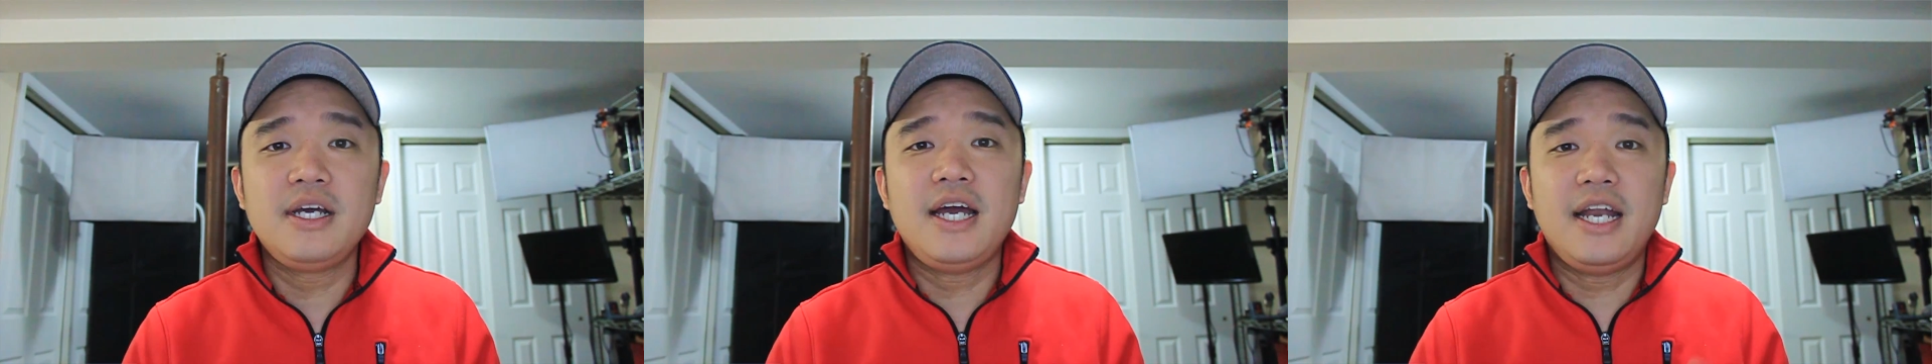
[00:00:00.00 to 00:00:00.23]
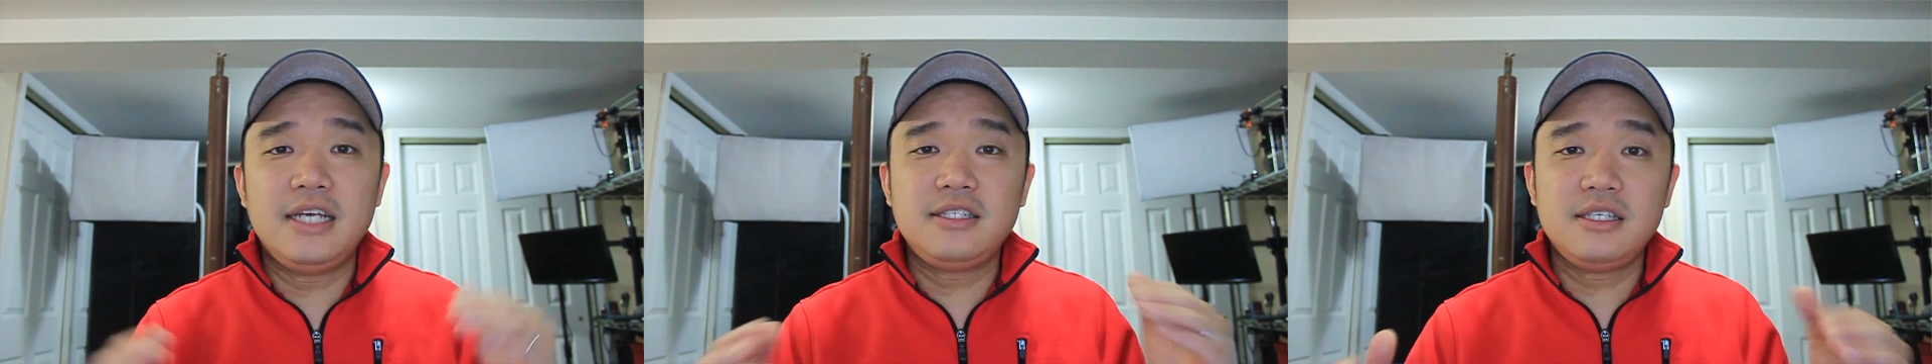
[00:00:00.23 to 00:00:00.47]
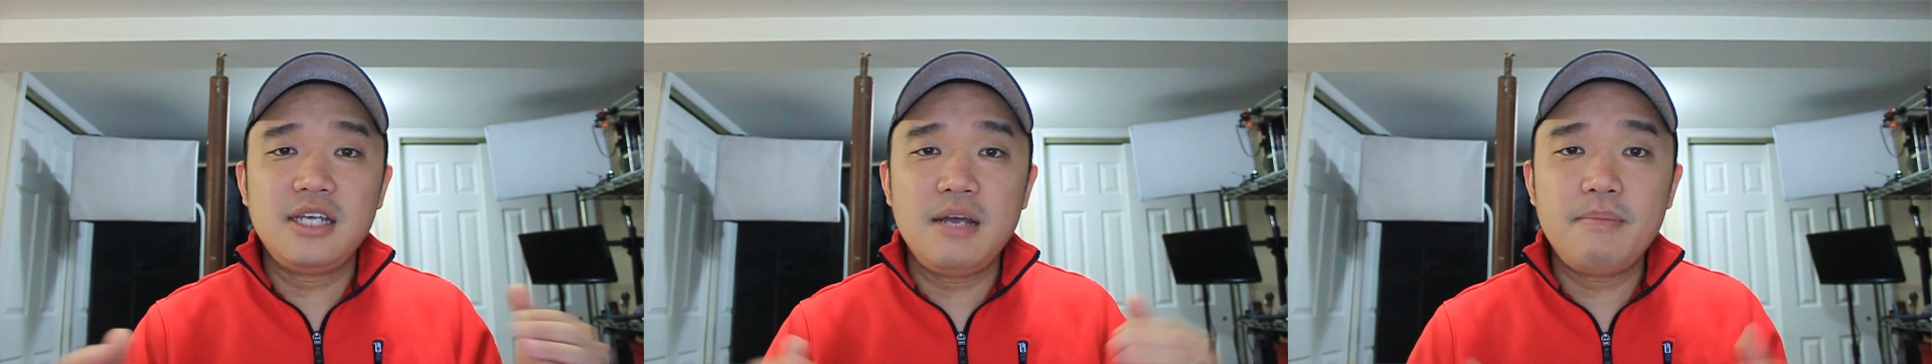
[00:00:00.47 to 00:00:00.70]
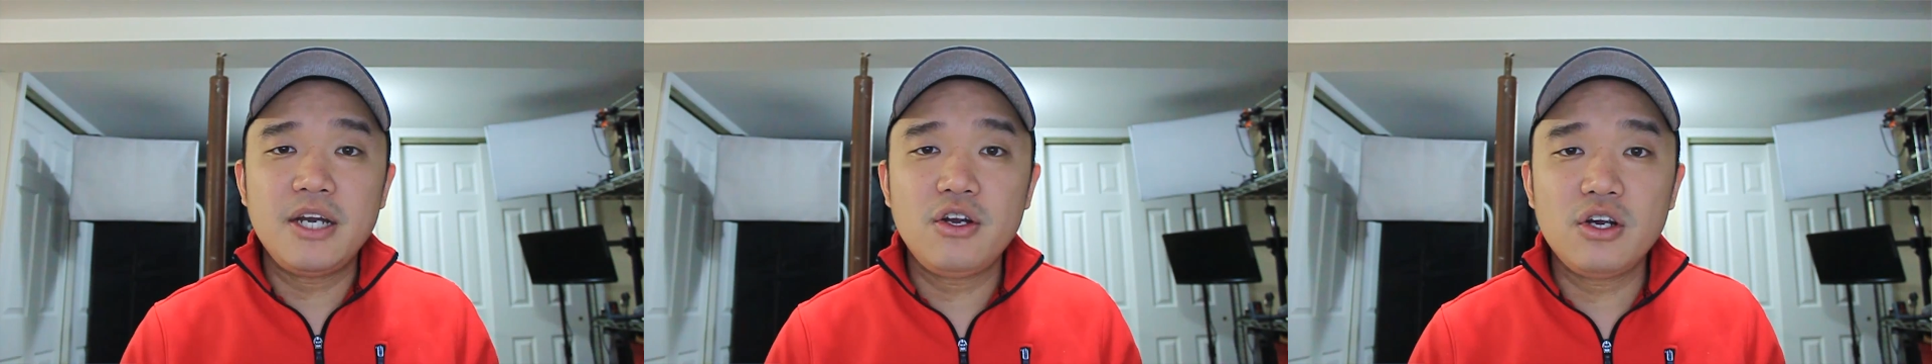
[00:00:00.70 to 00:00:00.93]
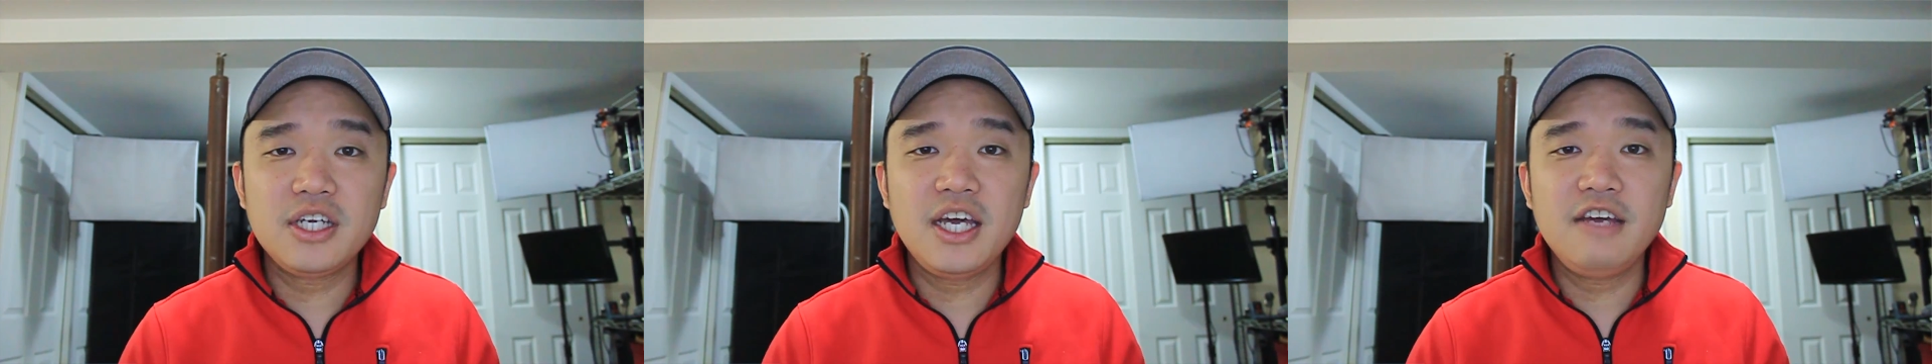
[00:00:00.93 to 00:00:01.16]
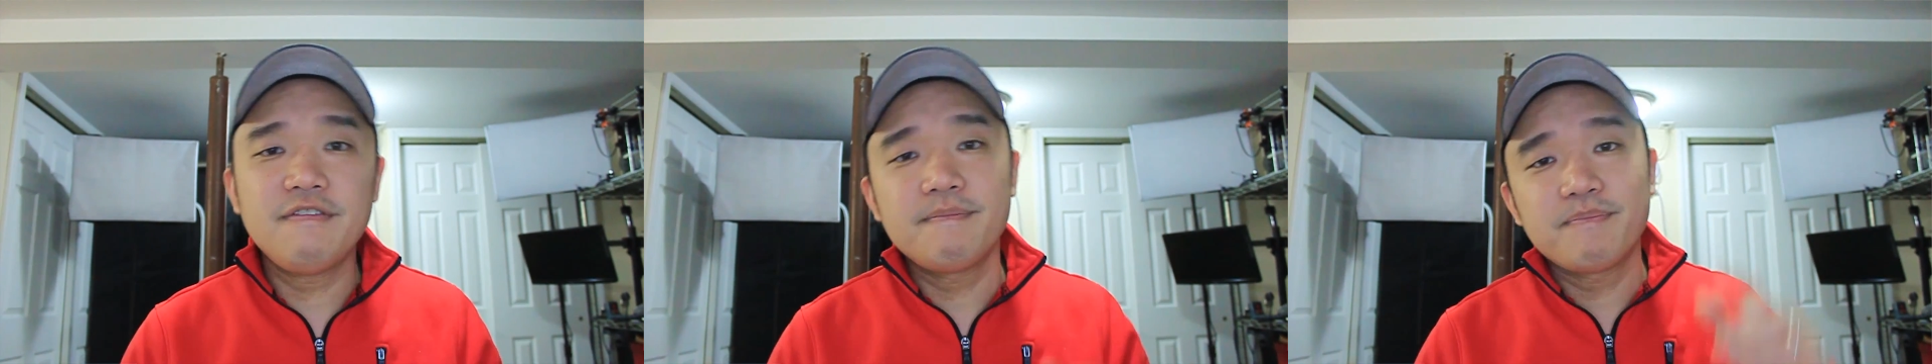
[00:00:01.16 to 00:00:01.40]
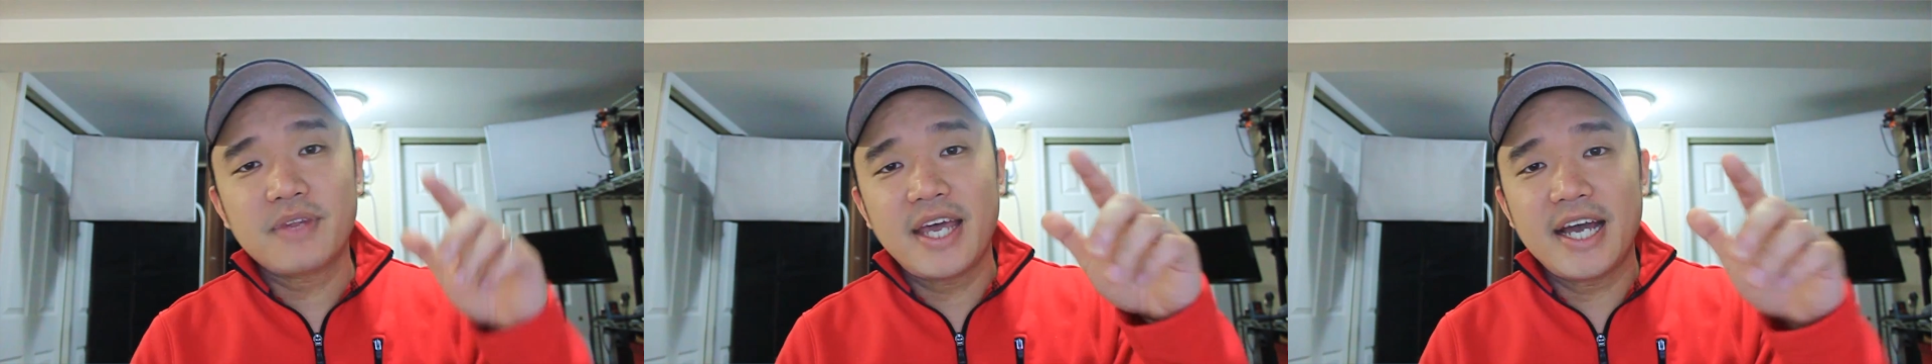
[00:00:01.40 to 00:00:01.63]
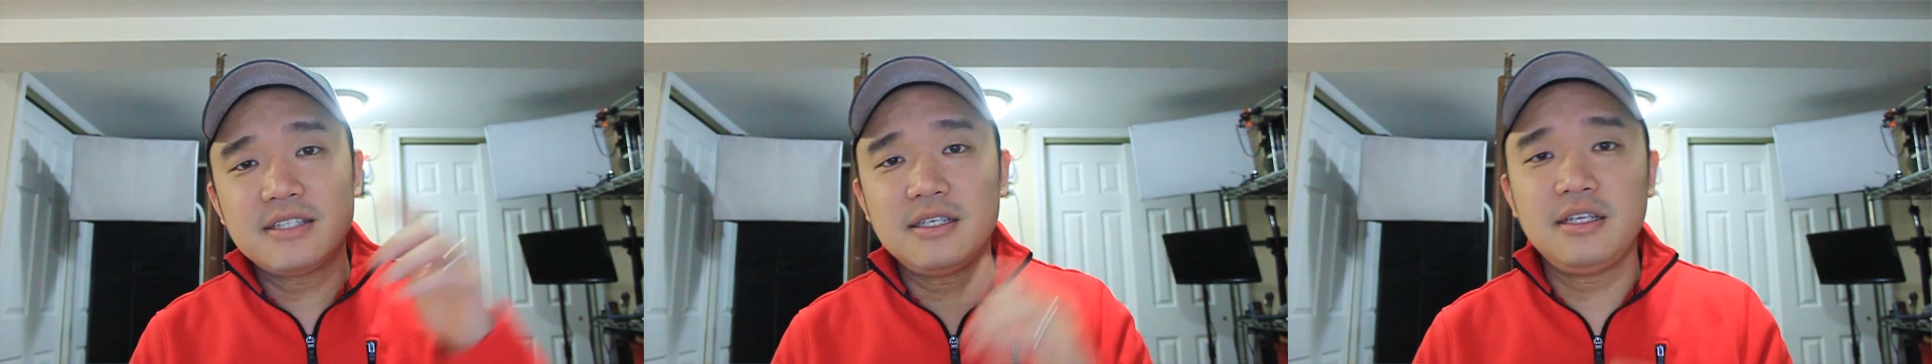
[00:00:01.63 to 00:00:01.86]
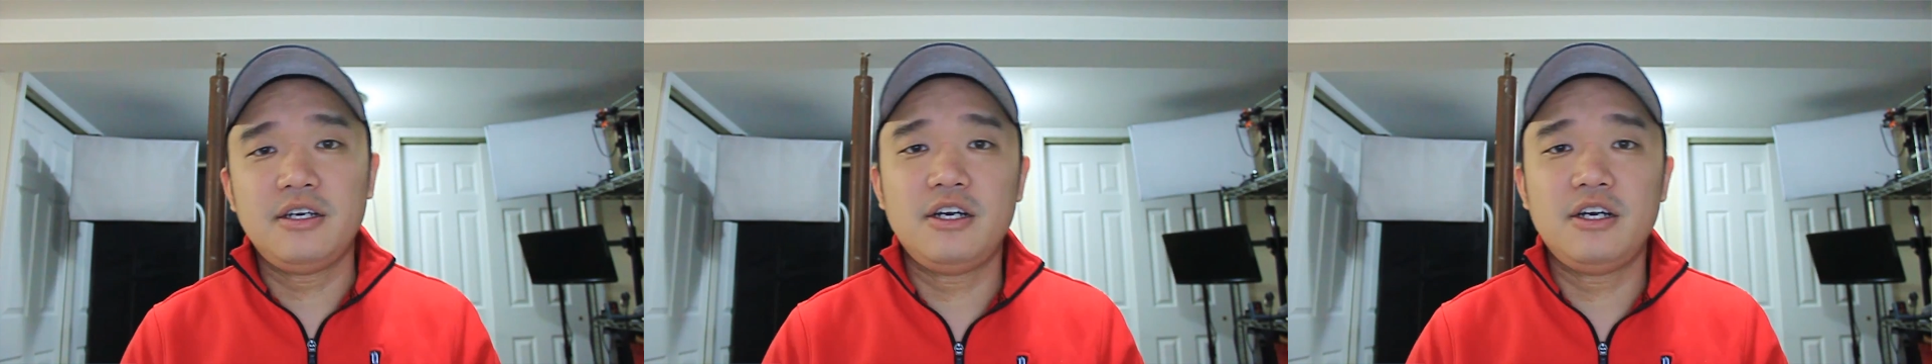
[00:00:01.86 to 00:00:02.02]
And as I say in my nerd cave, hack till it